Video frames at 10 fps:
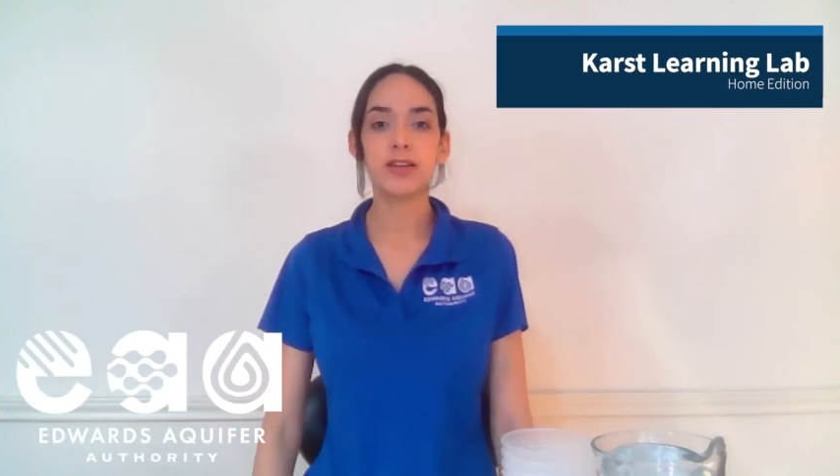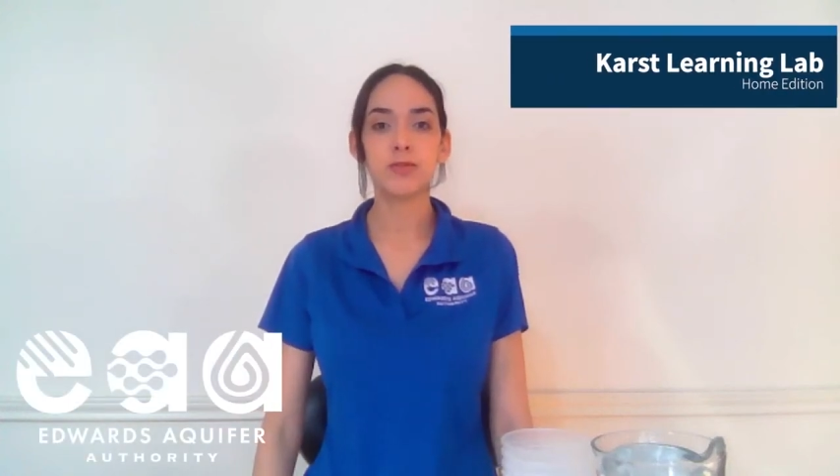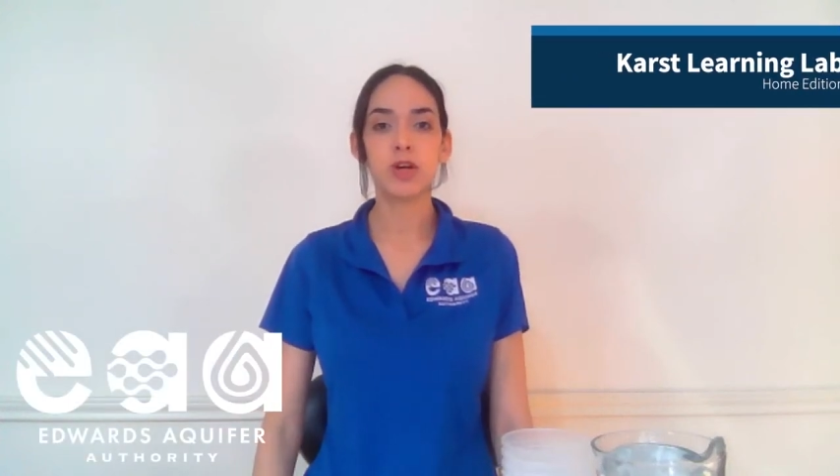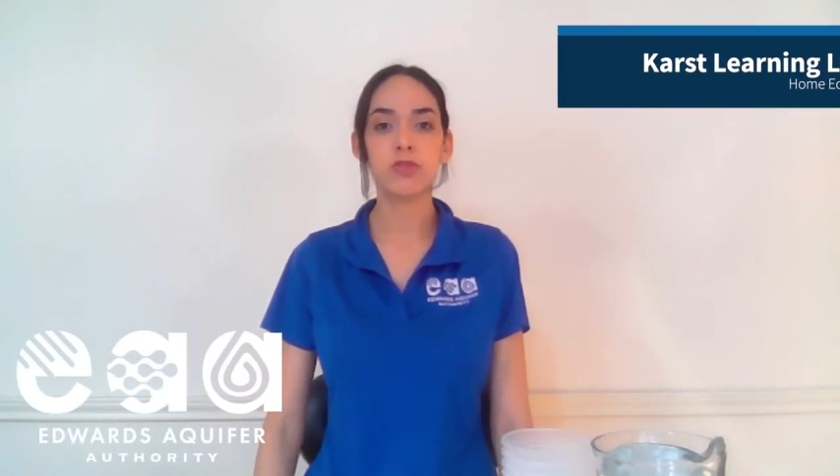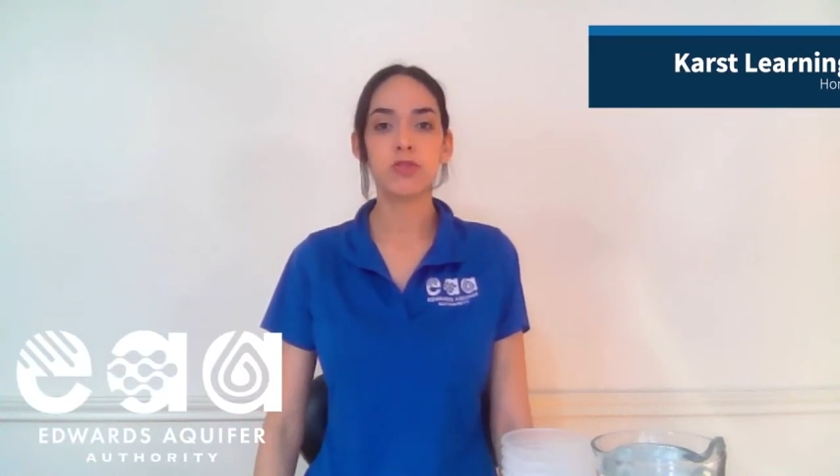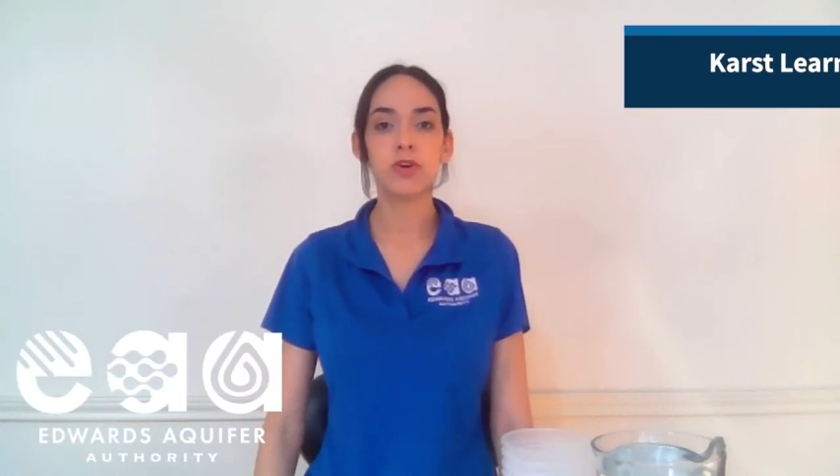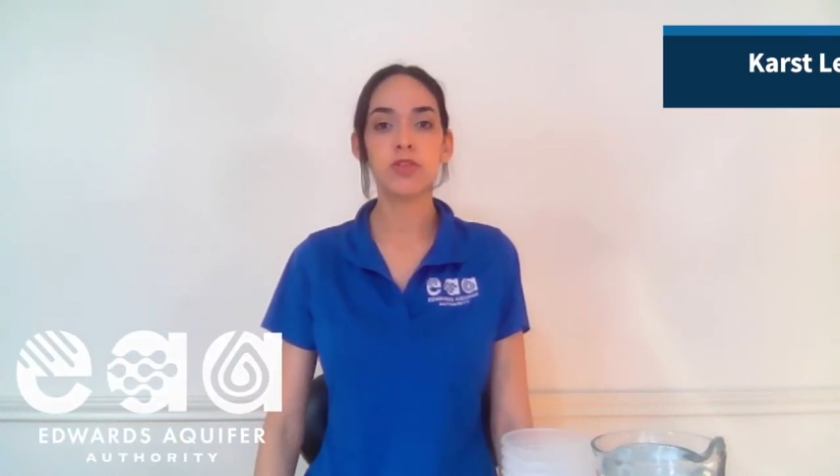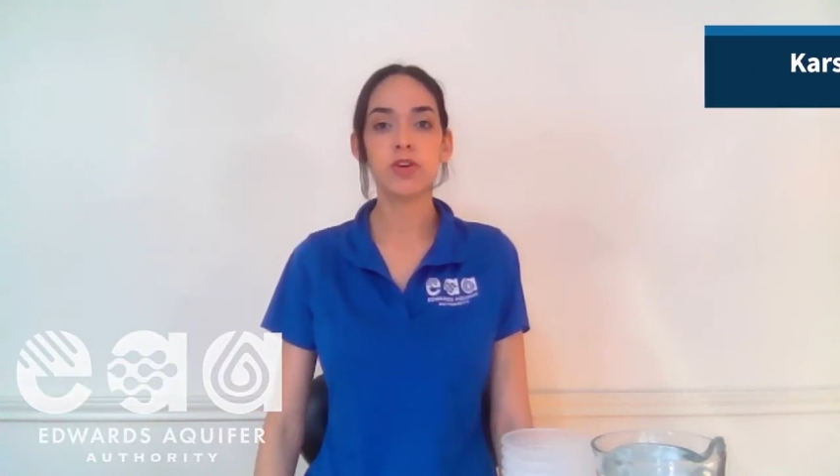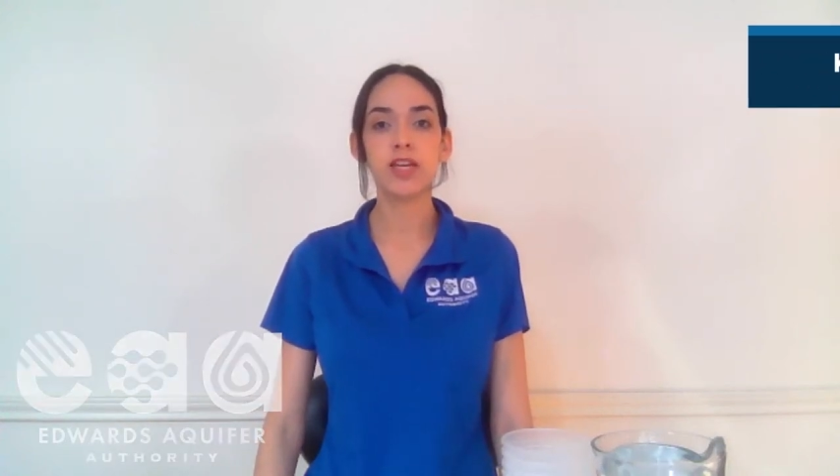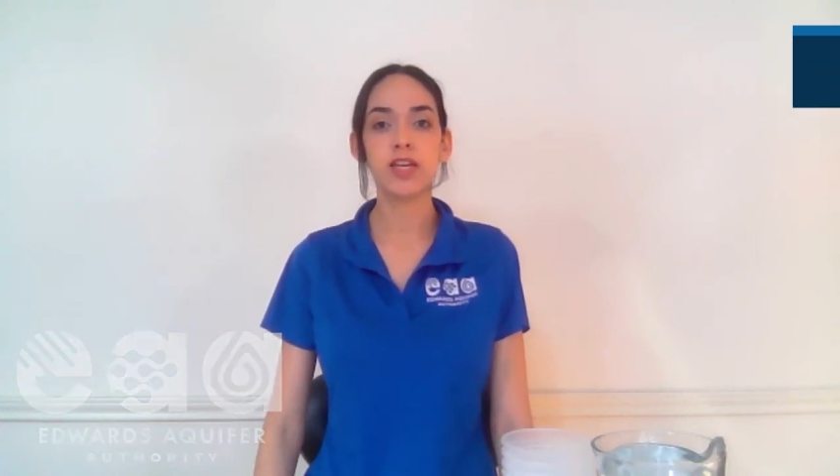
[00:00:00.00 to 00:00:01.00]
at the Edwards
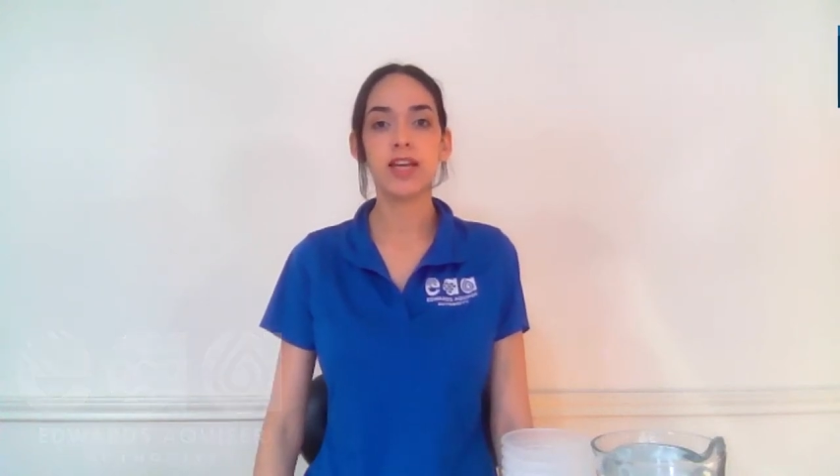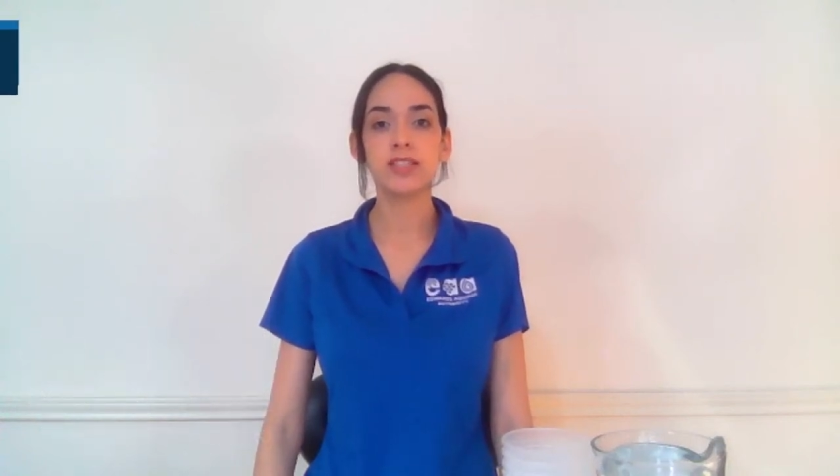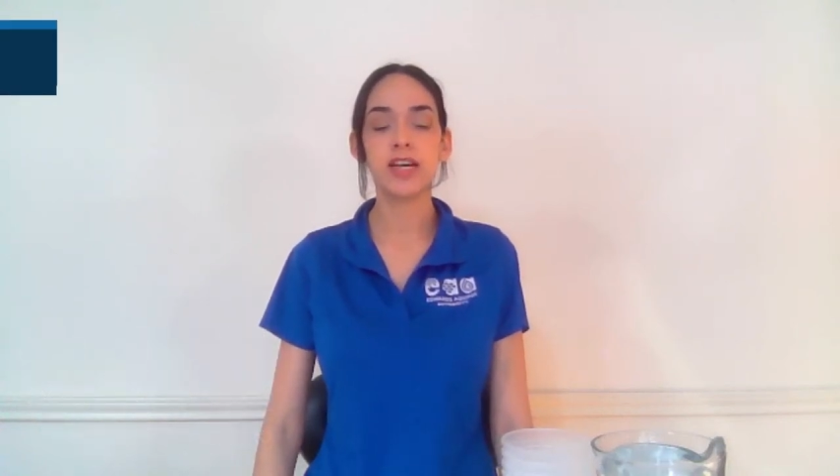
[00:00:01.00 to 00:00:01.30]
Aquifer Authority,